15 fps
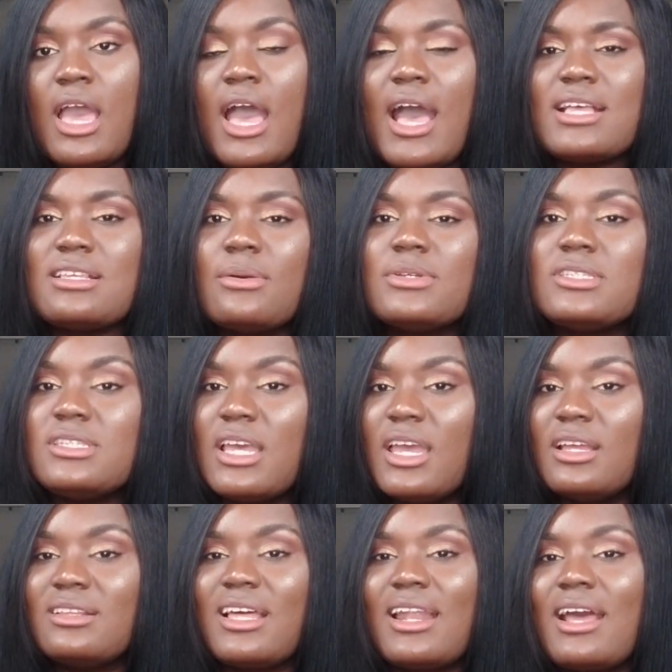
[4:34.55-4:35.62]
As I was
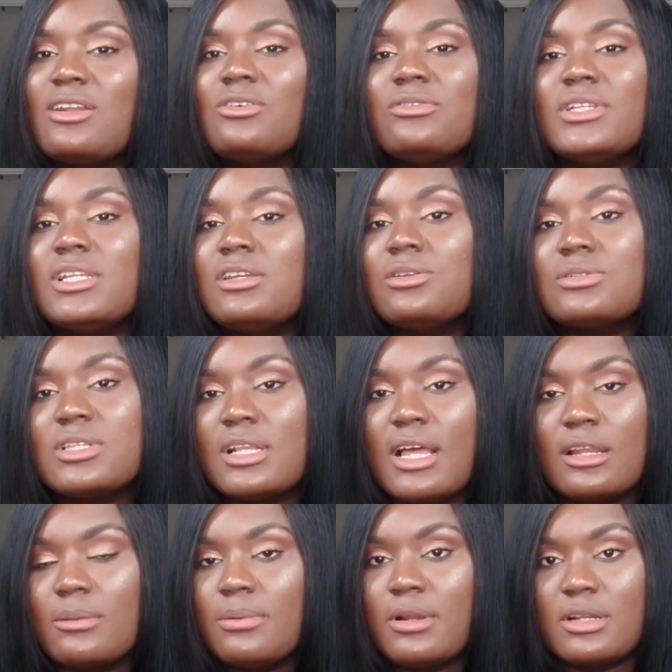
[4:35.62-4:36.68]
saying, that I don't really use a
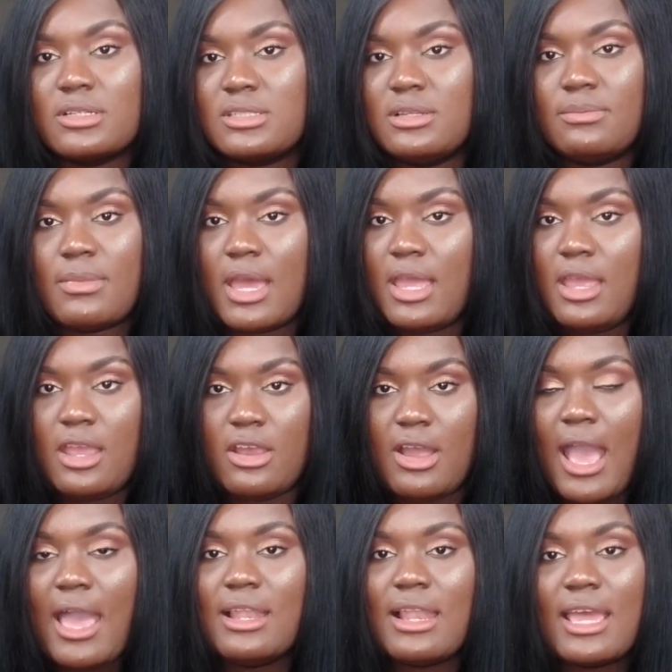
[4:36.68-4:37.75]
lot of products in my hair.
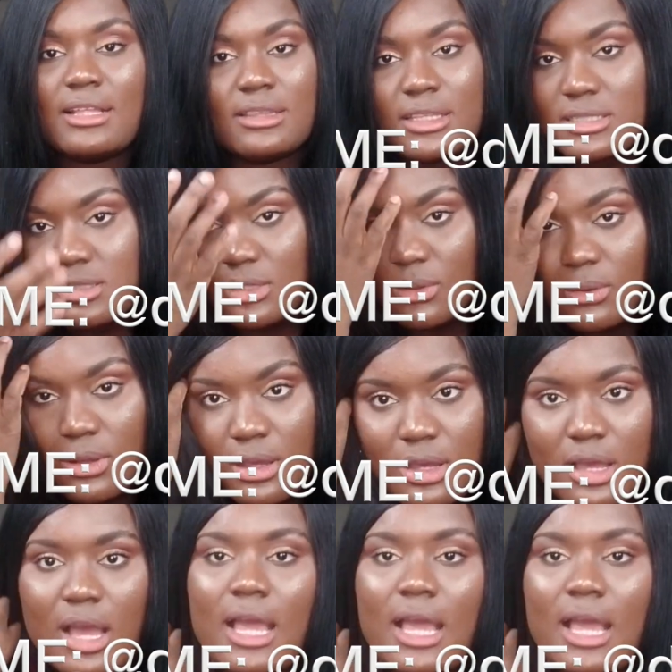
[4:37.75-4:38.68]
I like this look.